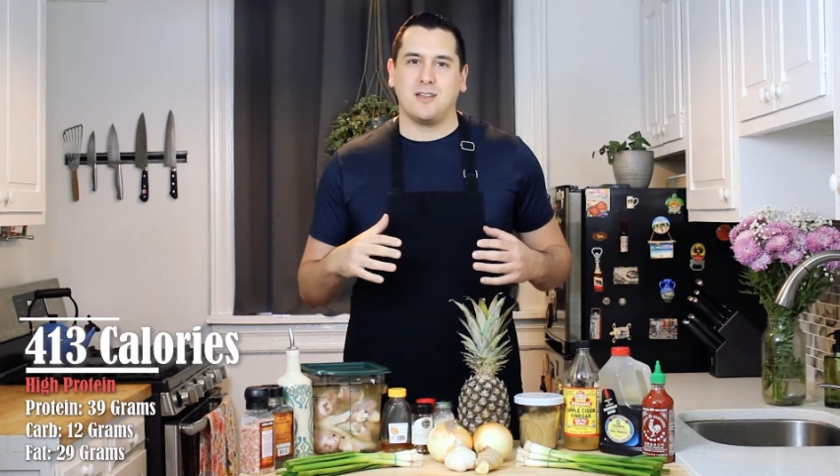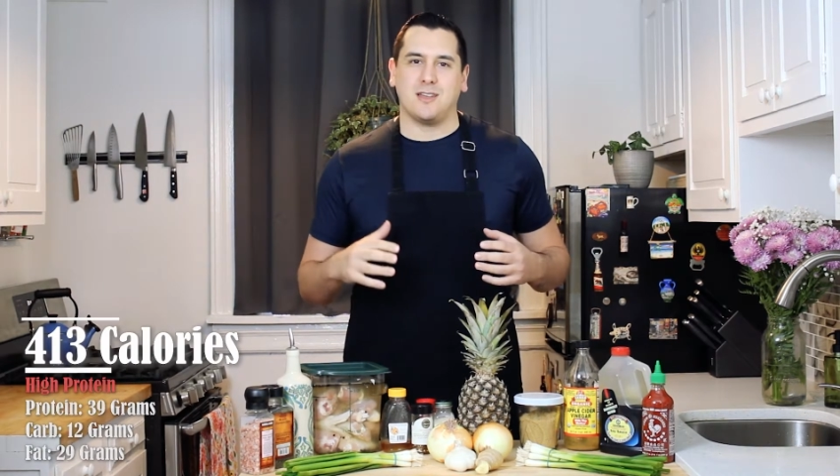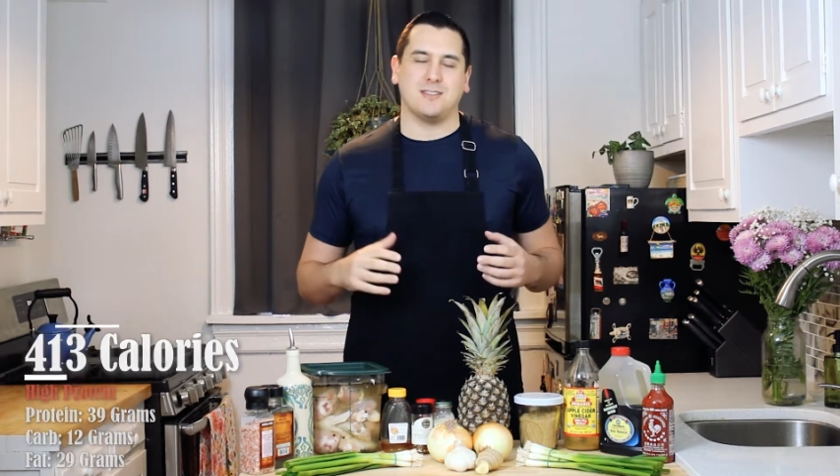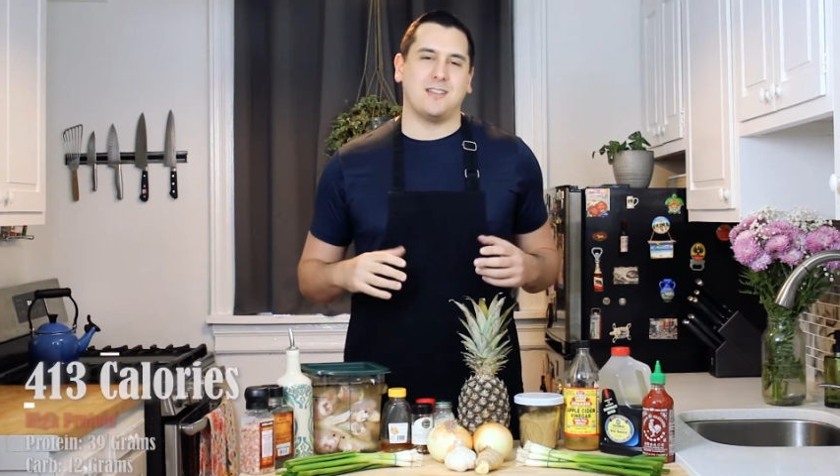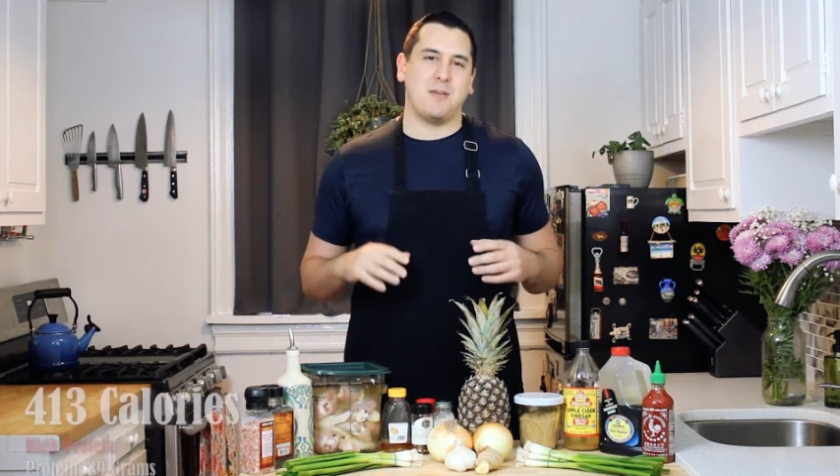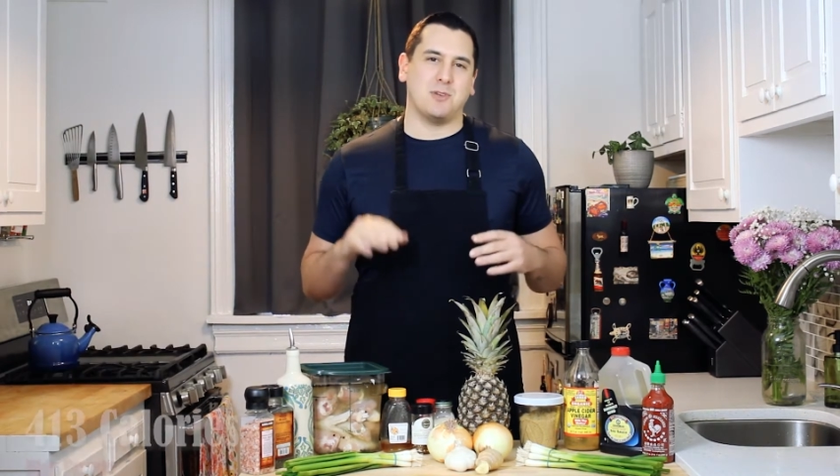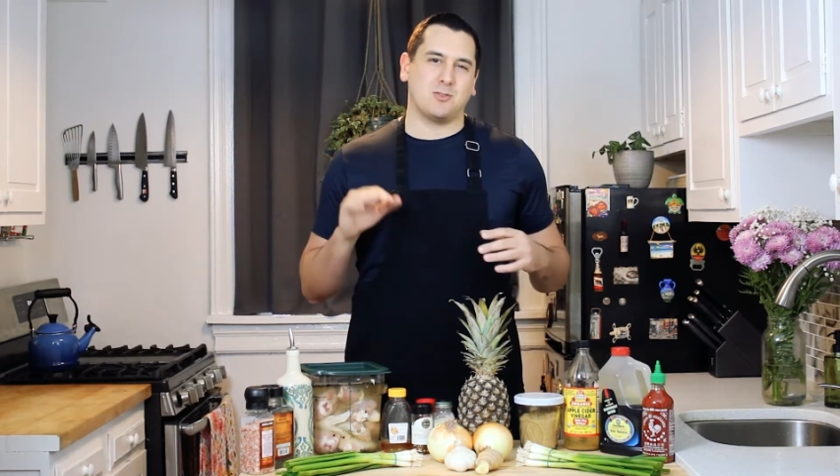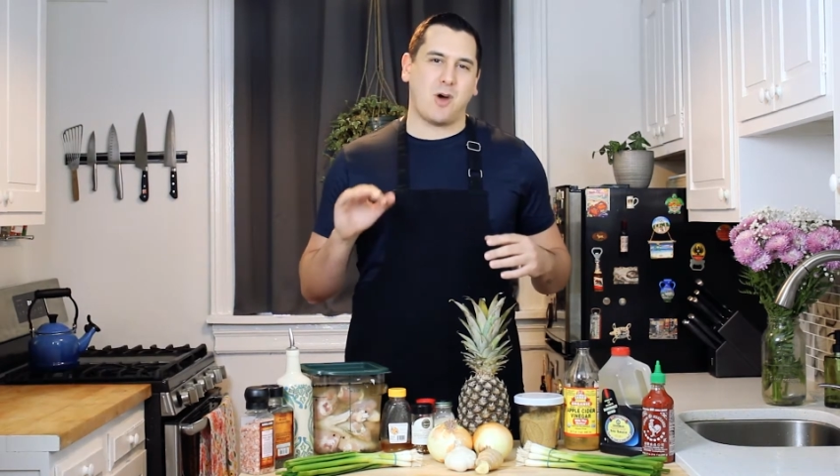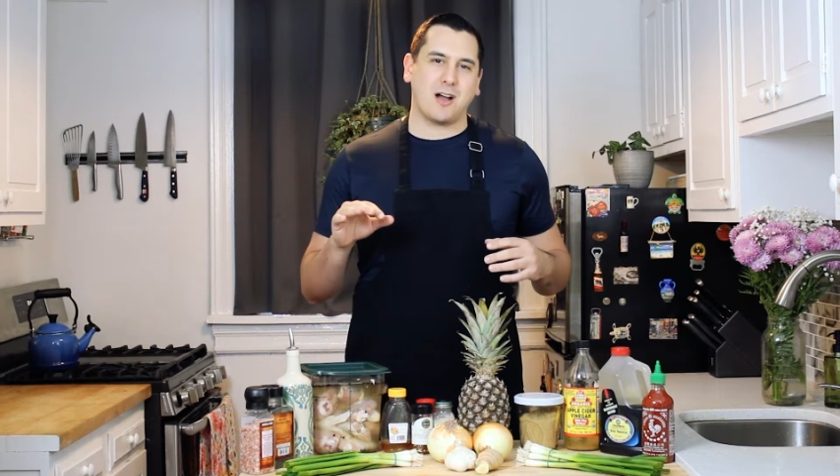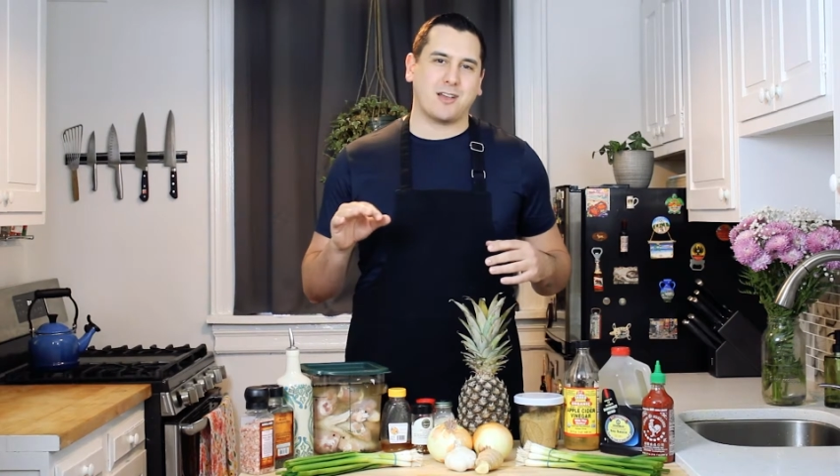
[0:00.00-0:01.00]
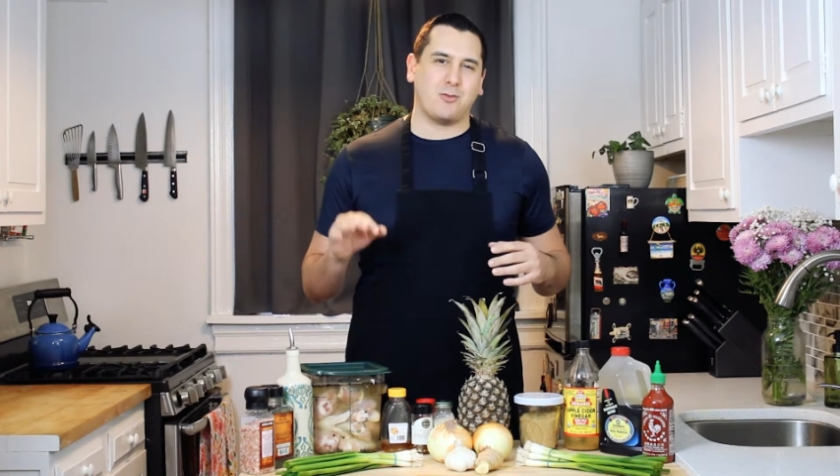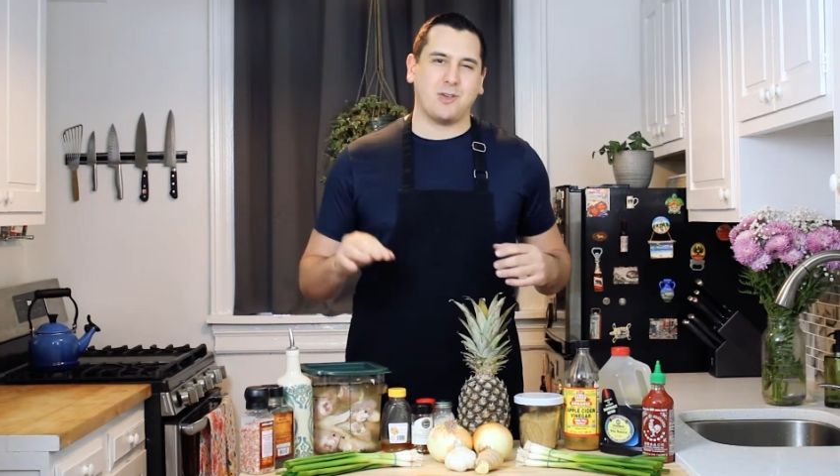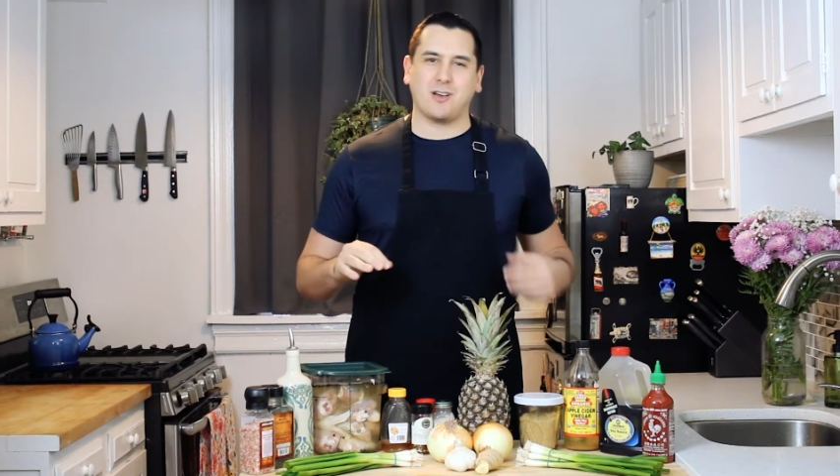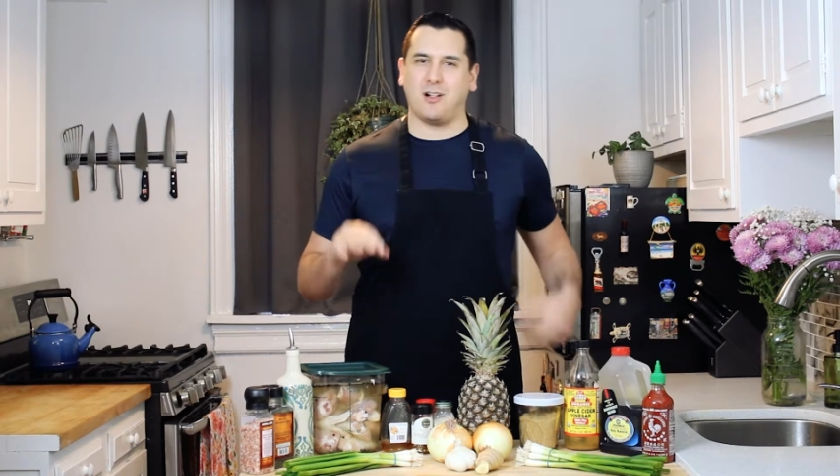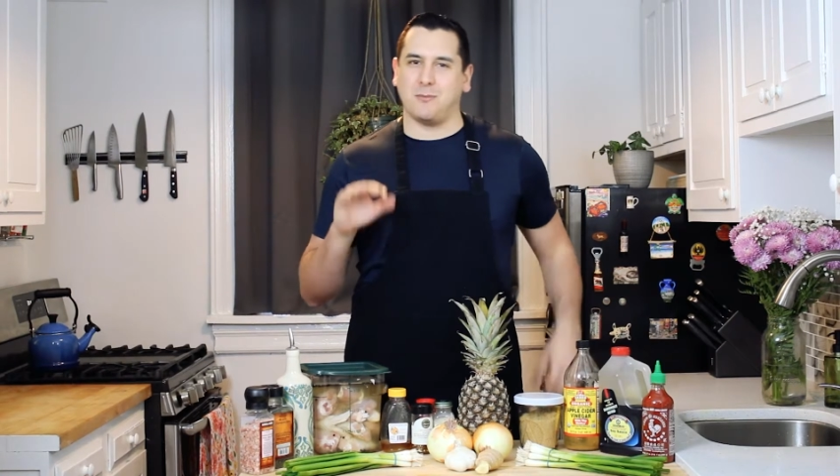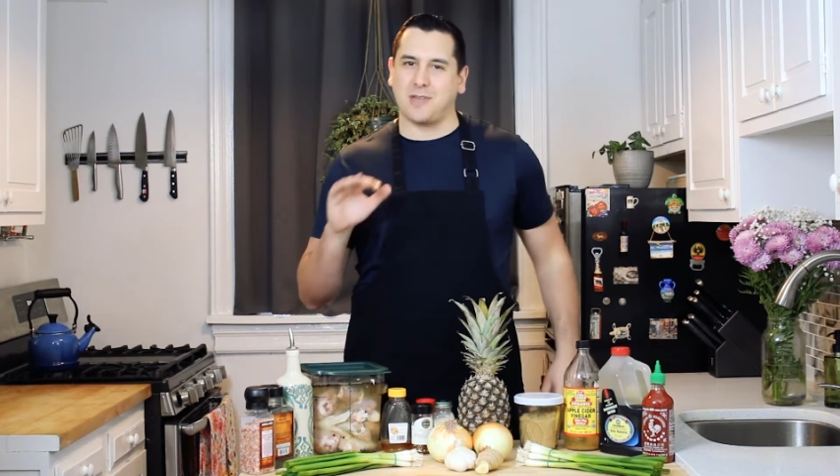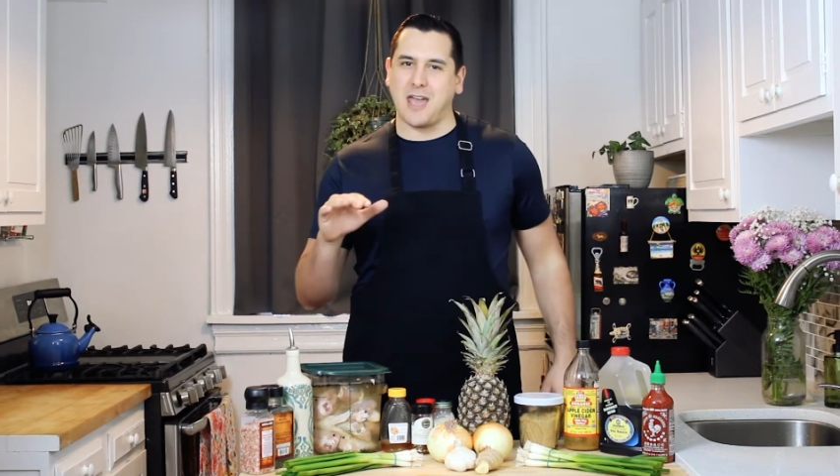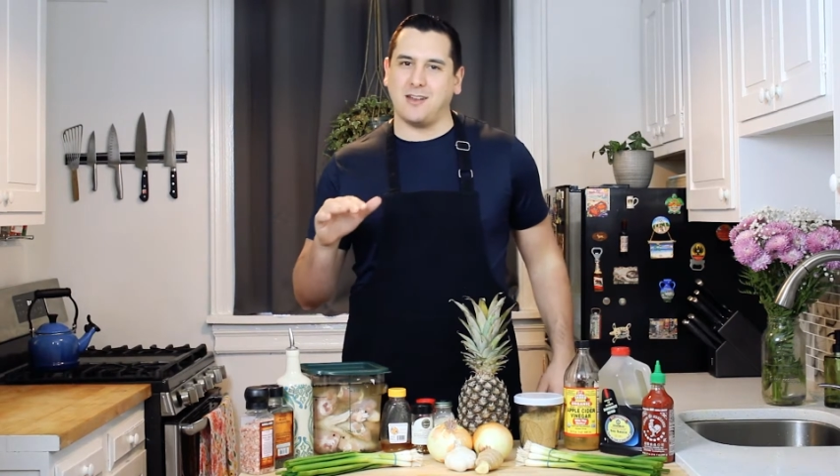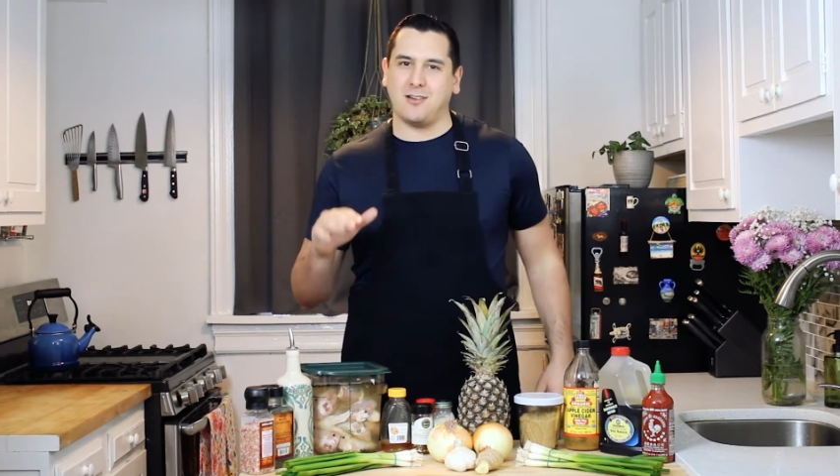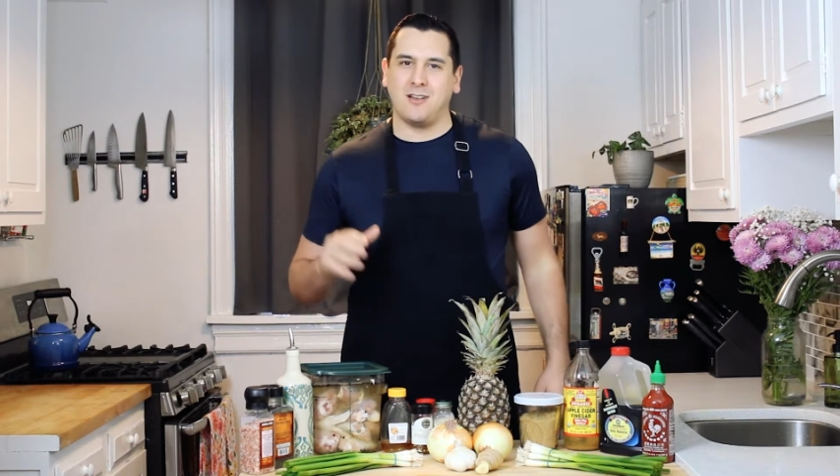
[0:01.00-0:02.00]
his name is Waka. We call him
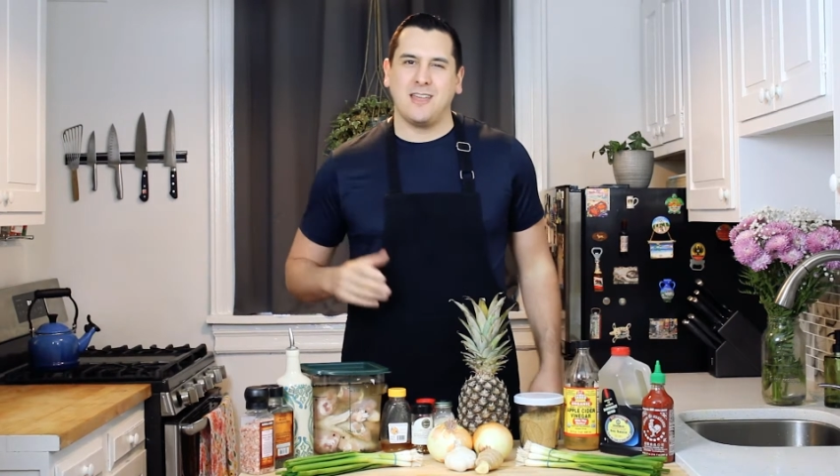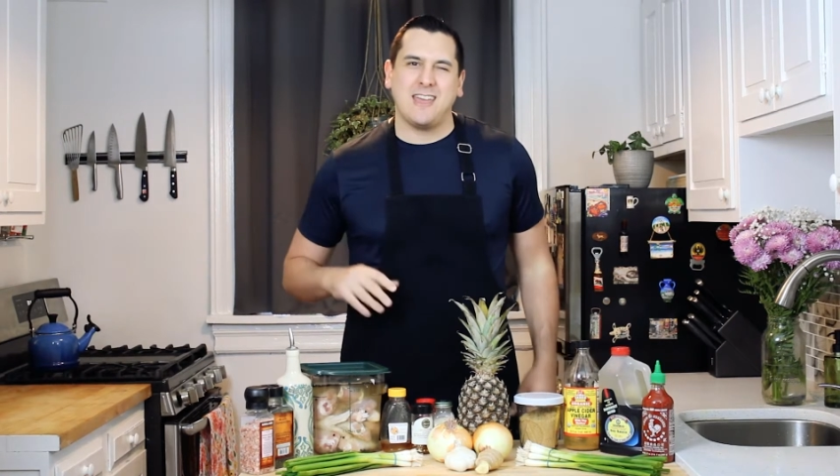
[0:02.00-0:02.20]
Kano.